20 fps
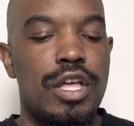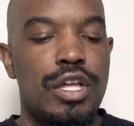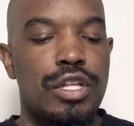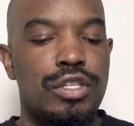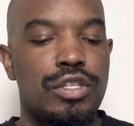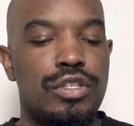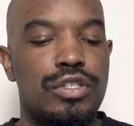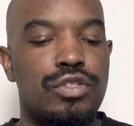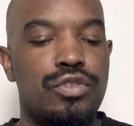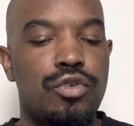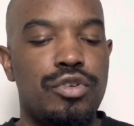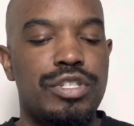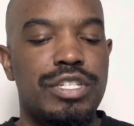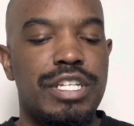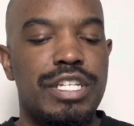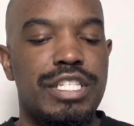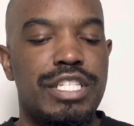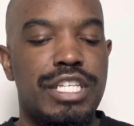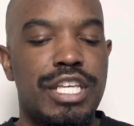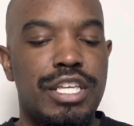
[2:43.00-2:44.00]
The source
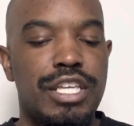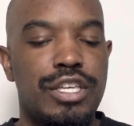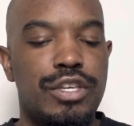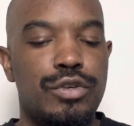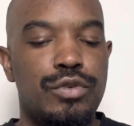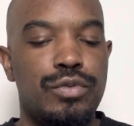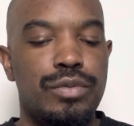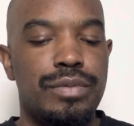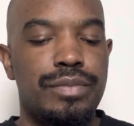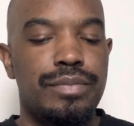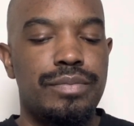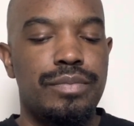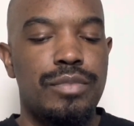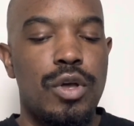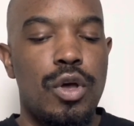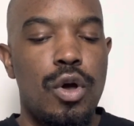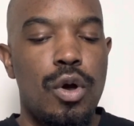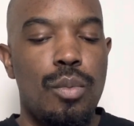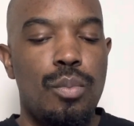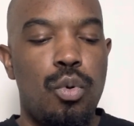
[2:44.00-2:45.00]
continued,
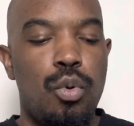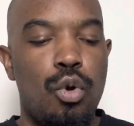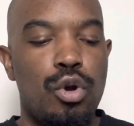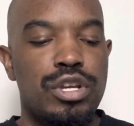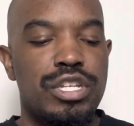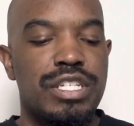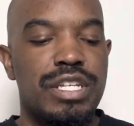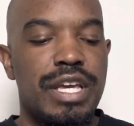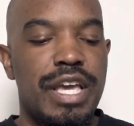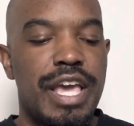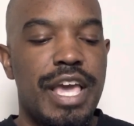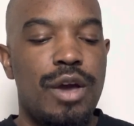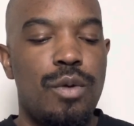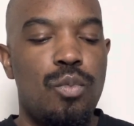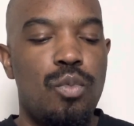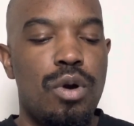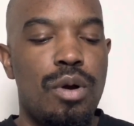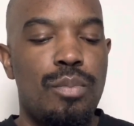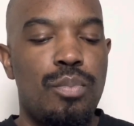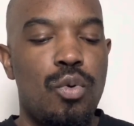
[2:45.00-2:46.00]
Porsha
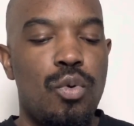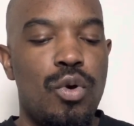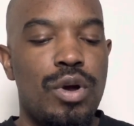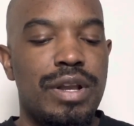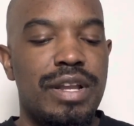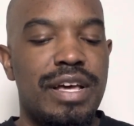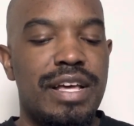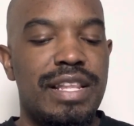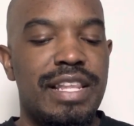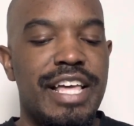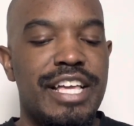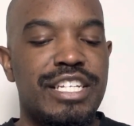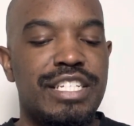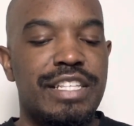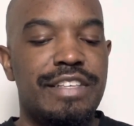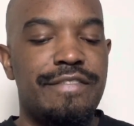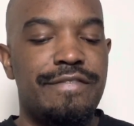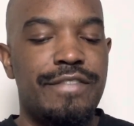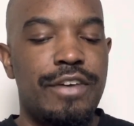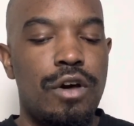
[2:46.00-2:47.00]
at one point
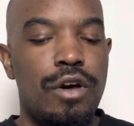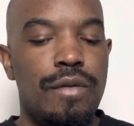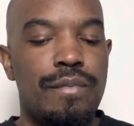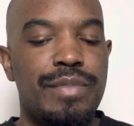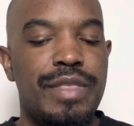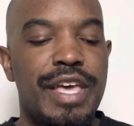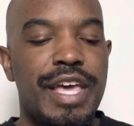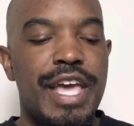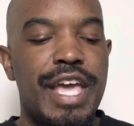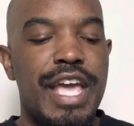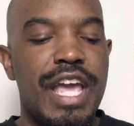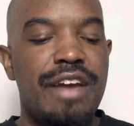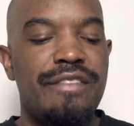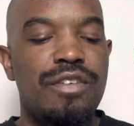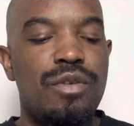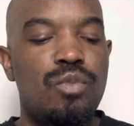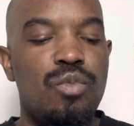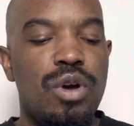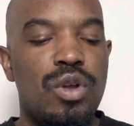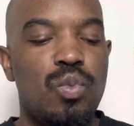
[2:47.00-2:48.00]
allegedly felt that
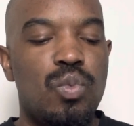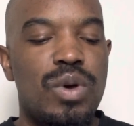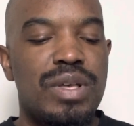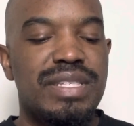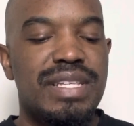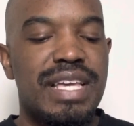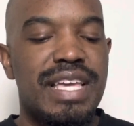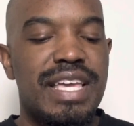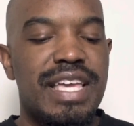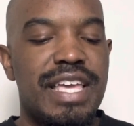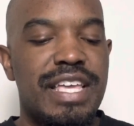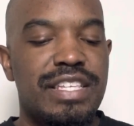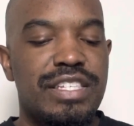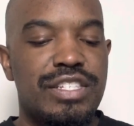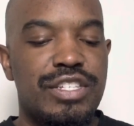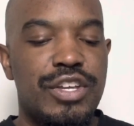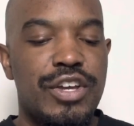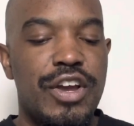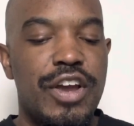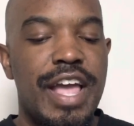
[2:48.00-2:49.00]
everyone was
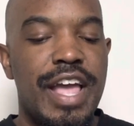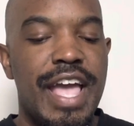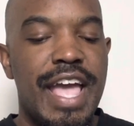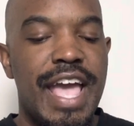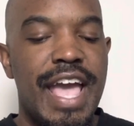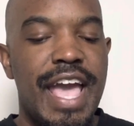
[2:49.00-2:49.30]
against her